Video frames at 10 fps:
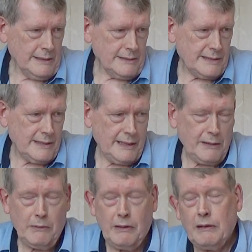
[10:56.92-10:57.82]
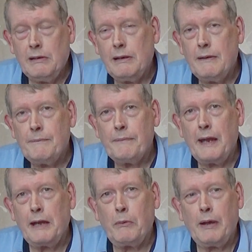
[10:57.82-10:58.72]
So there you are.
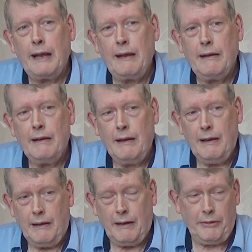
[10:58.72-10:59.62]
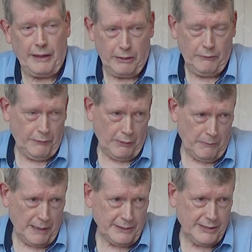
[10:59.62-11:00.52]
Anyway, I thank you very
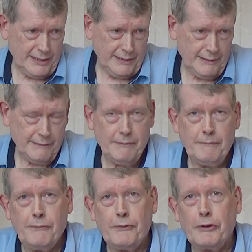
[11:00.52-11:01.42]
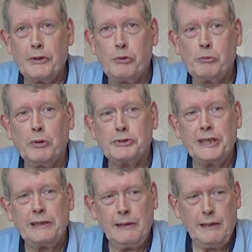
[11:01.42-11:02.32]
much for you
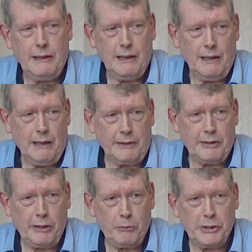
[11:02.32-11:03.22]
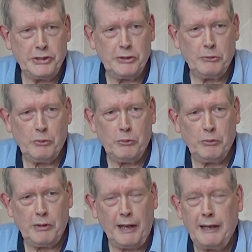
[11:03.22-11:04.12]
watching, and I wish you
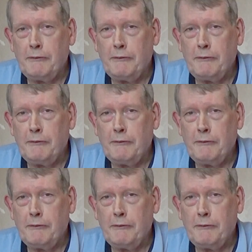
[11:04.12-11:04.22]
all a